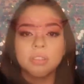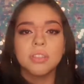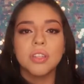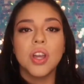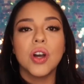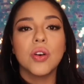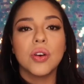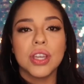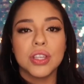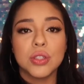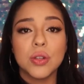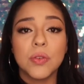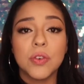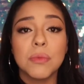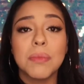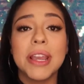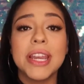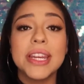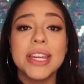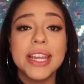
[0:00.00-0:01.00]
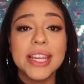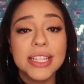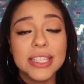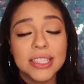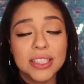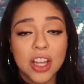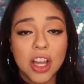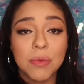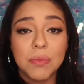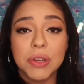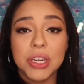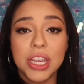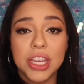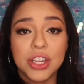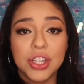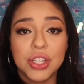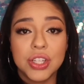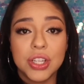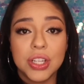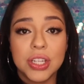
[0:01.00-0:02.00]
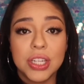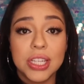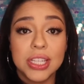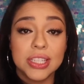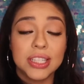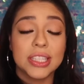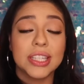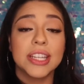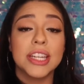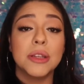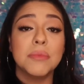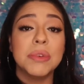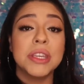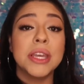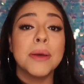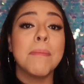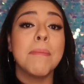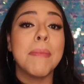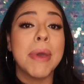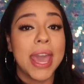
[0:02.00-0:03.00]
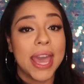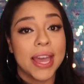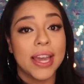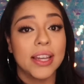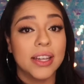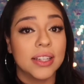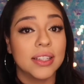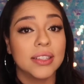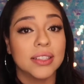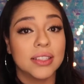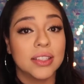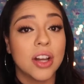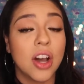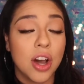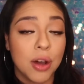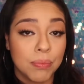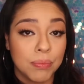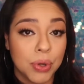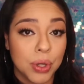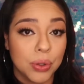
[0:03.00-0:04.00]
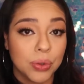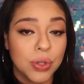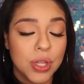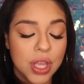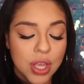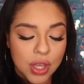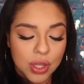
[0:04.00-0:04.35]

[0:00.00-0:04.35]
Okay, so for my next combination, it's gonna be a matte combo.